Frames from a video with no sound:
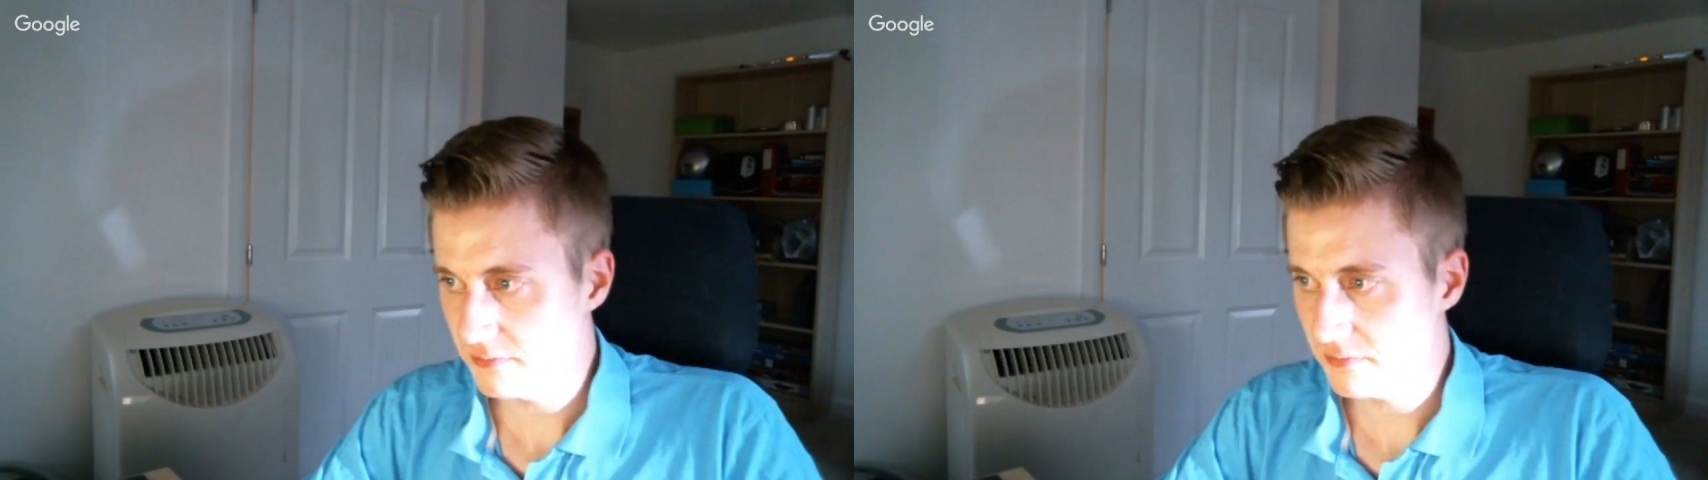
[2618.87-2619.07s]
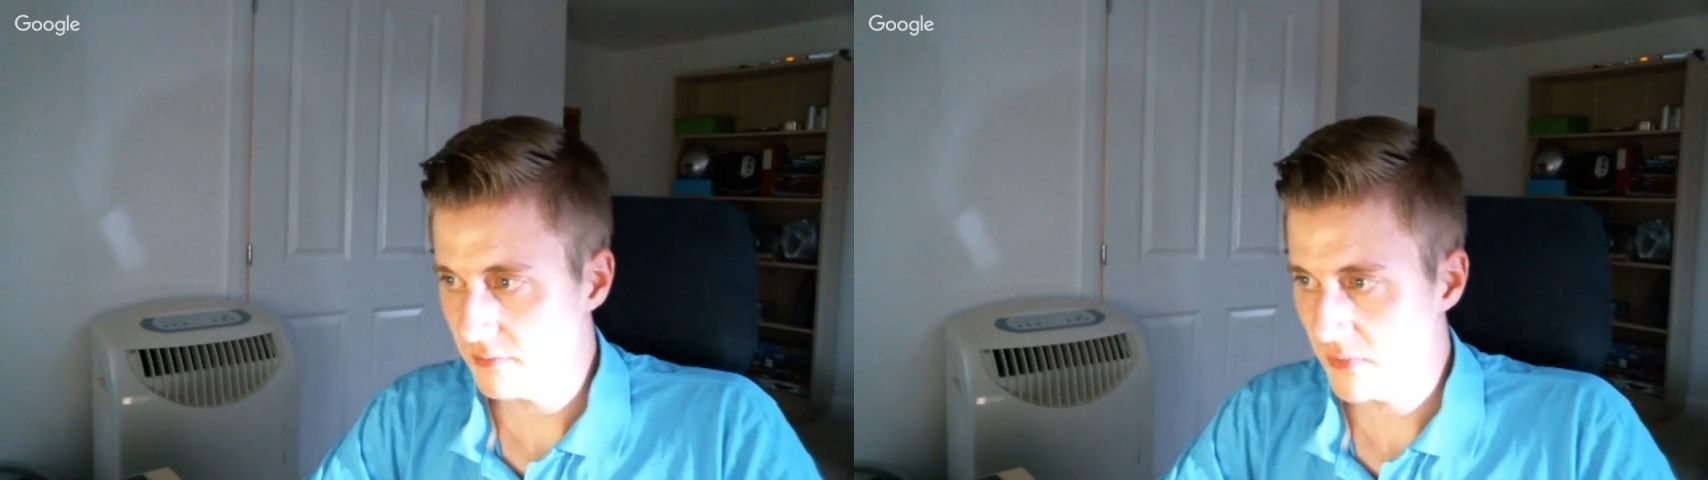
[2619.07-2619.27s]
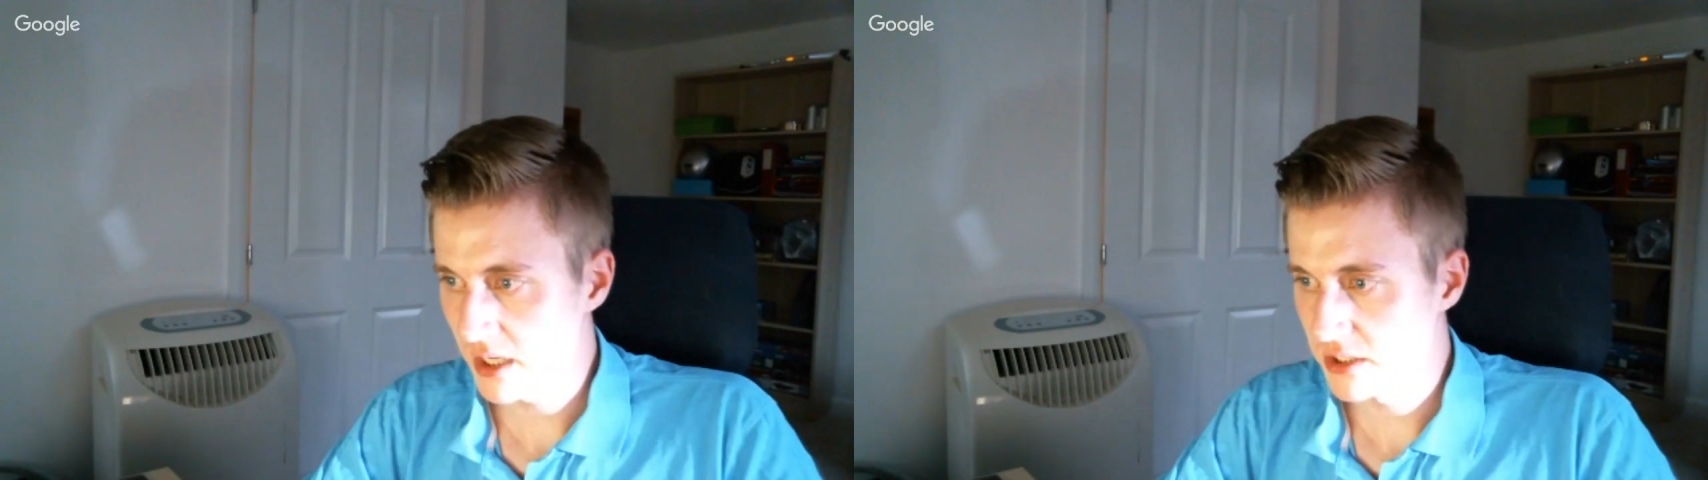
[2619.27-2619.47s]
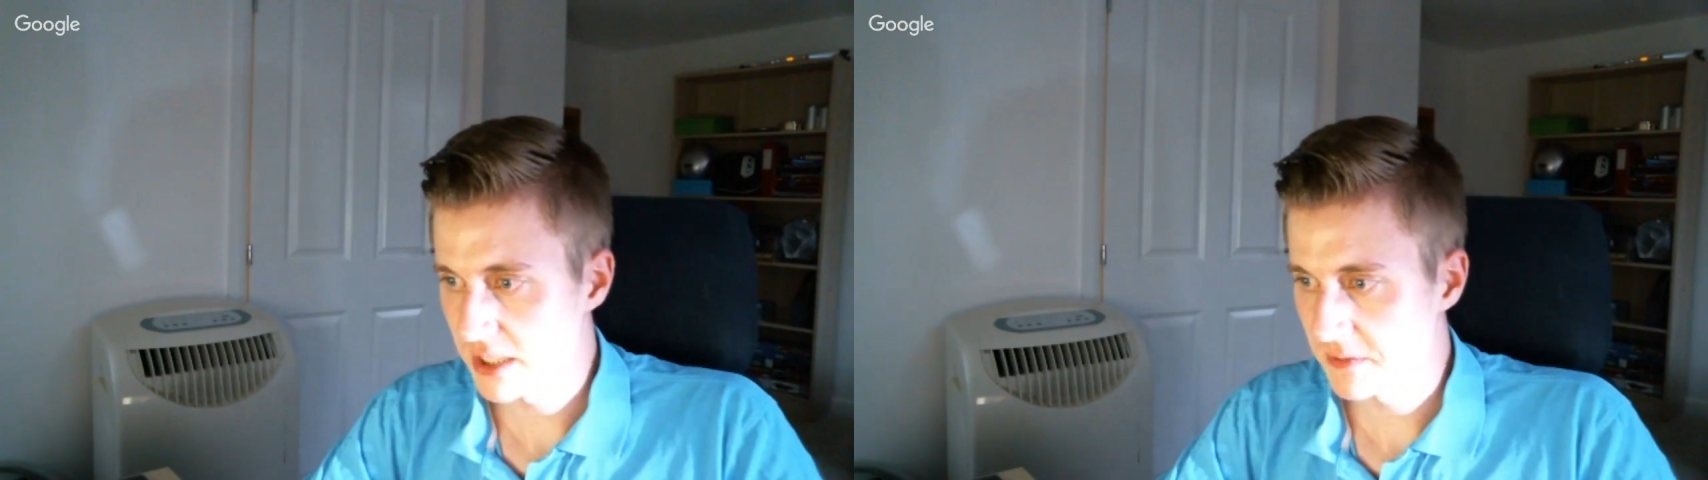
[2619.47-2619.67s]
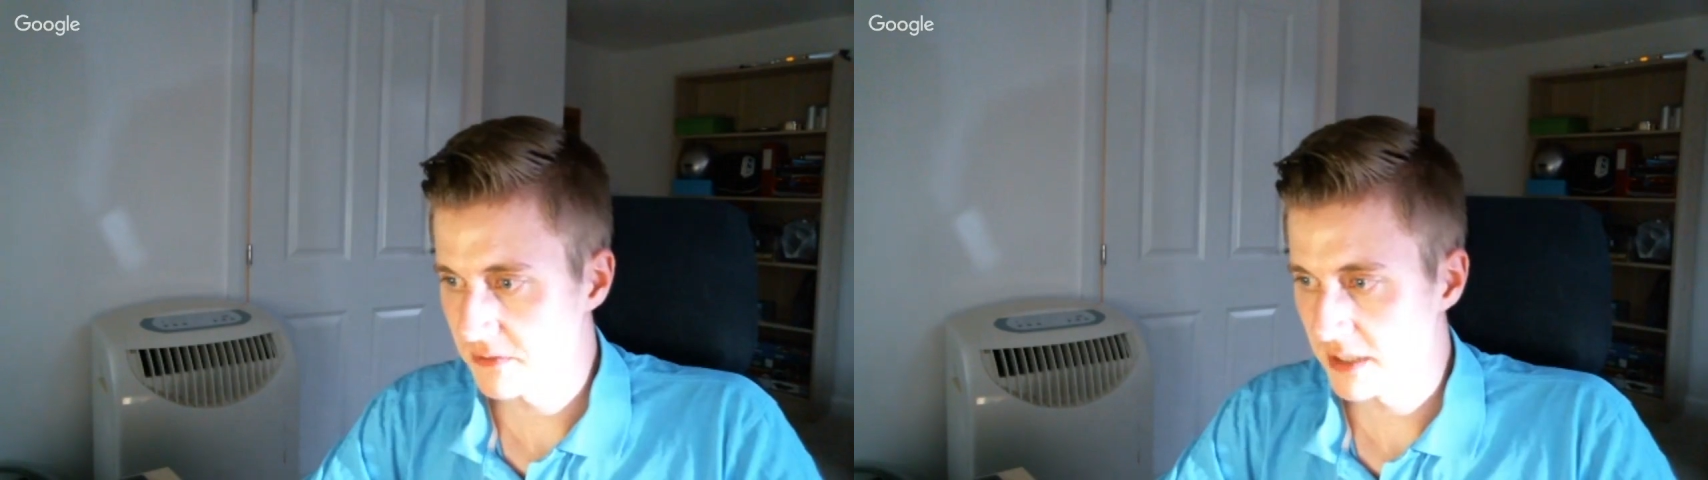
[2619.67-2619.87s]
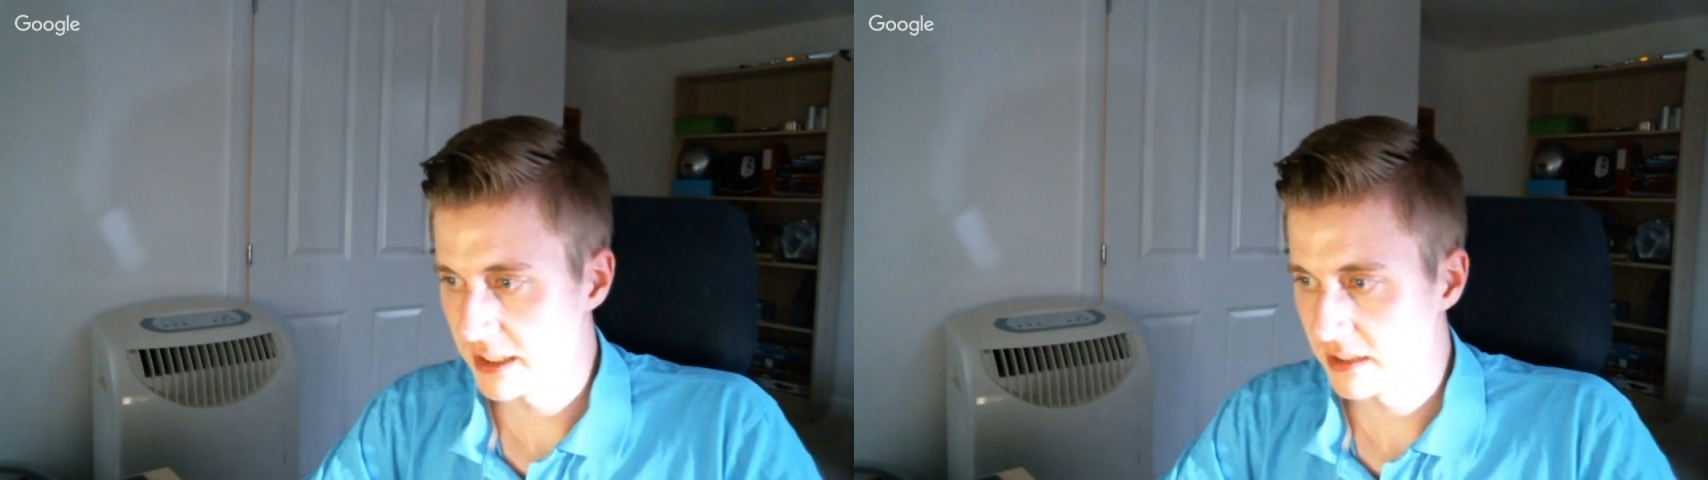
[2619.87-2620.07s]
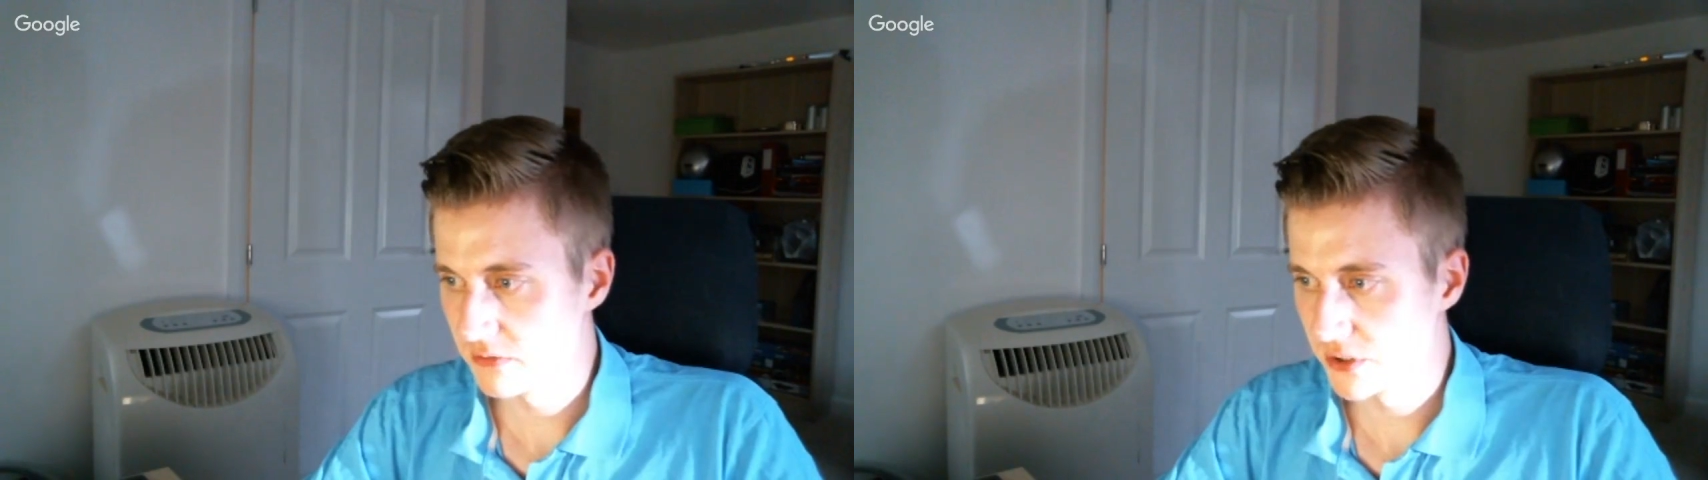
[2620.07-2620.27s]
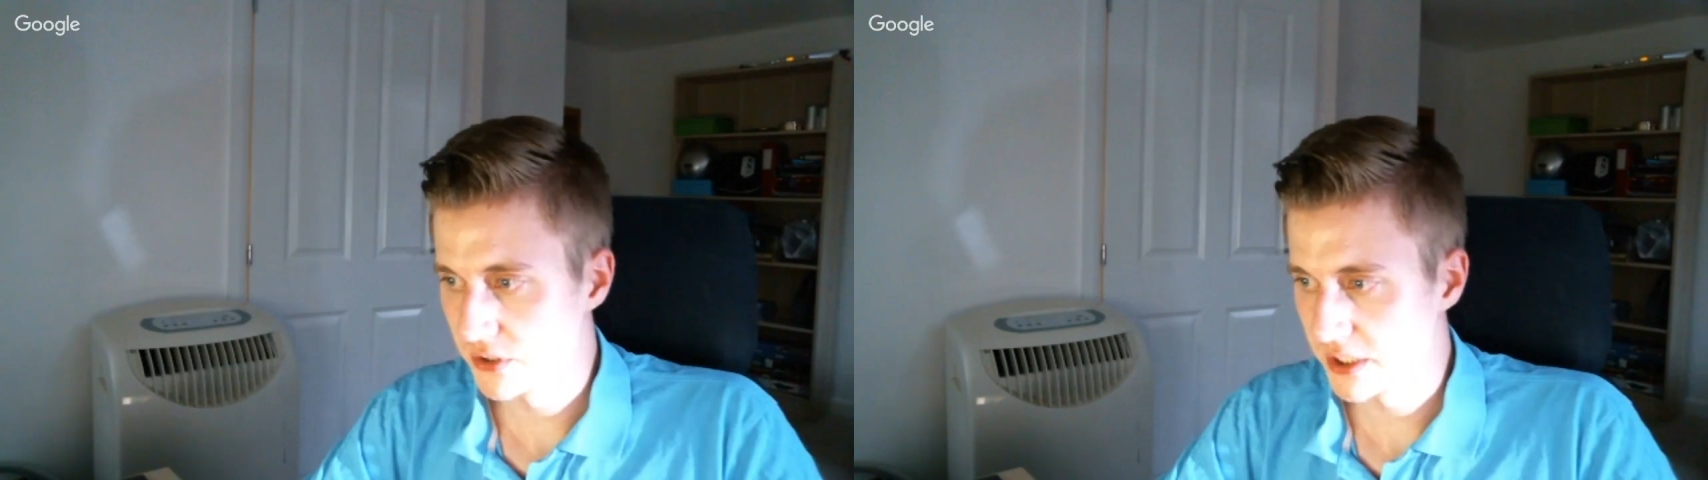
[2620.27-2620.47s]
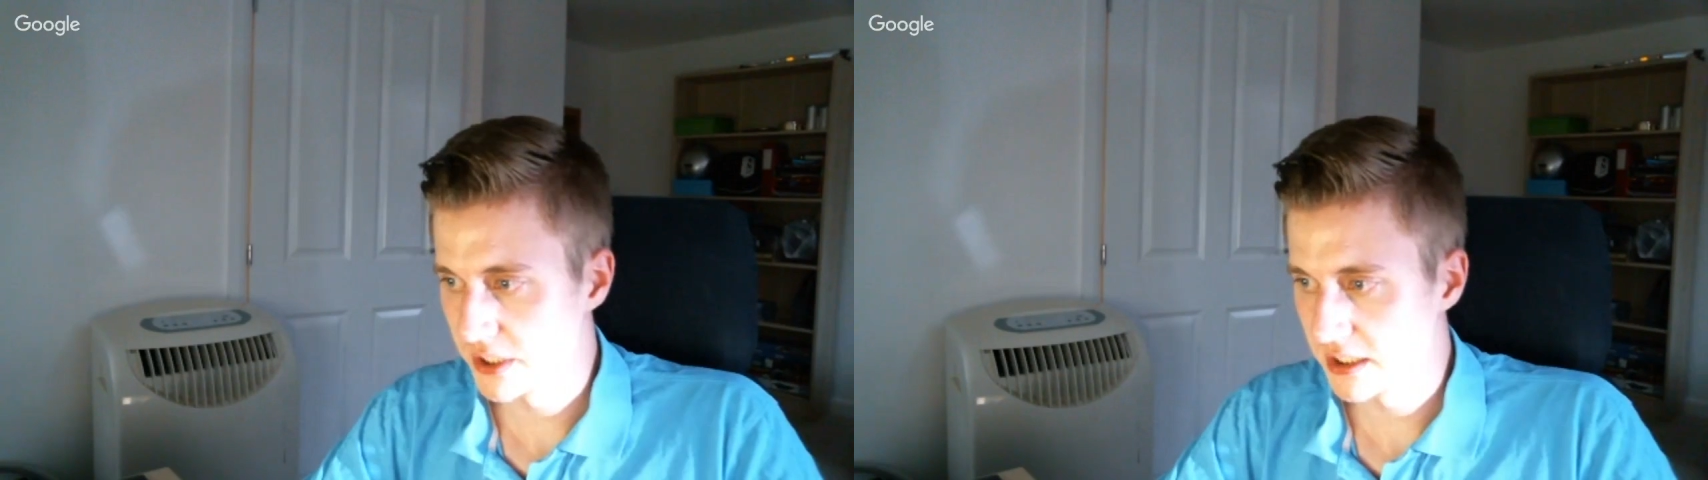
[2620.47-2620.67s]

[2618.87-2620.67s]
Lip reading: So let me find that for you guys.